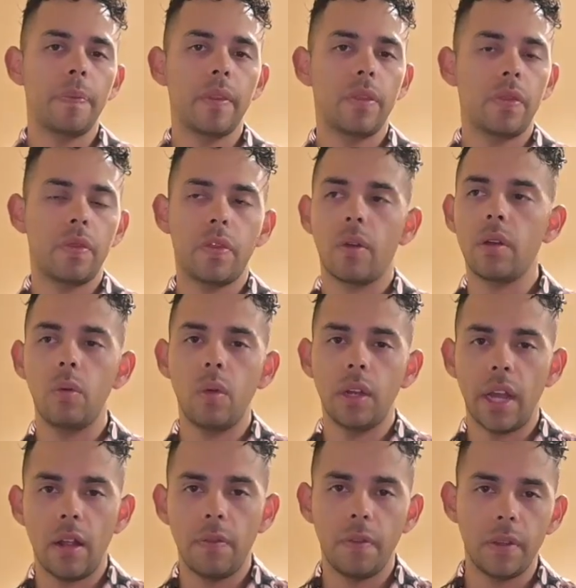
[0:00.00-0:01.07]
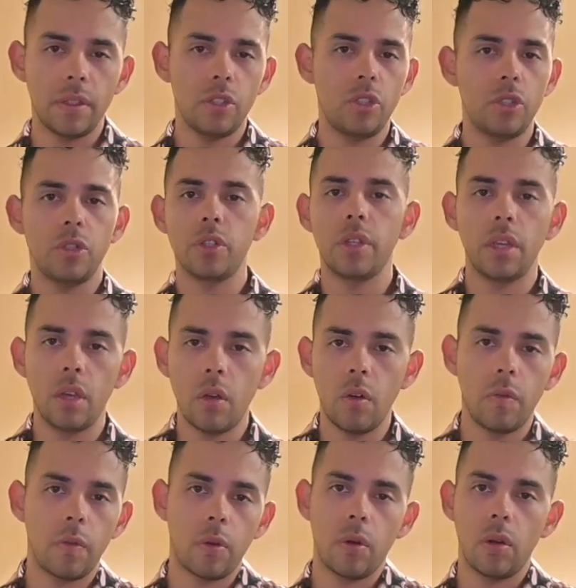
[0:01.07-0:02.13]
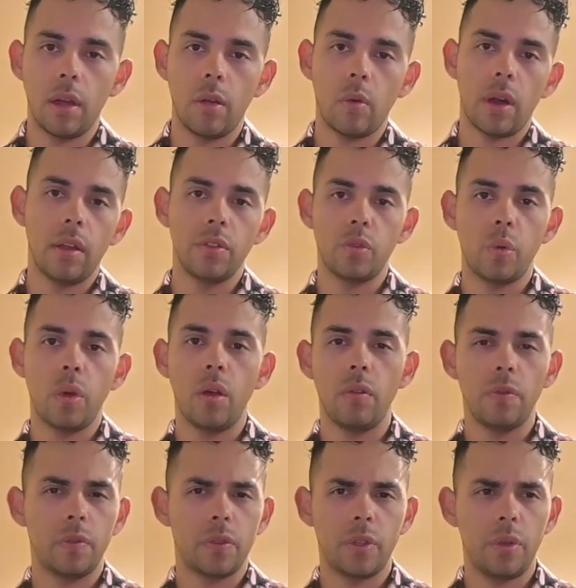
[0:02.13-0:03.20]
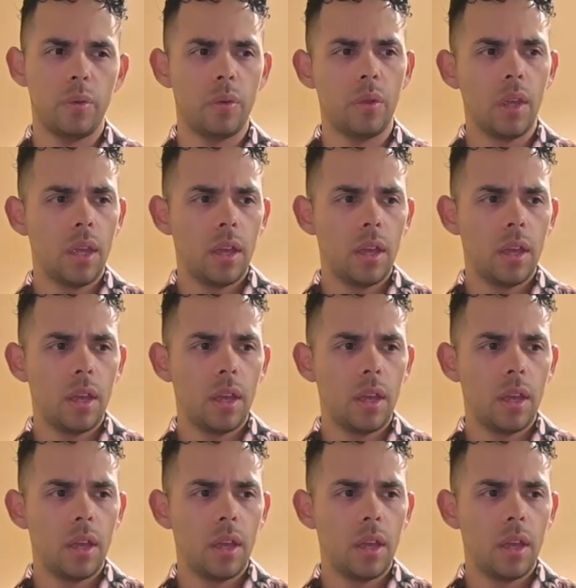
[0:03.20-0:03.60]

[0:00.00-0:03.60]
31 alphas usually go for around 12 to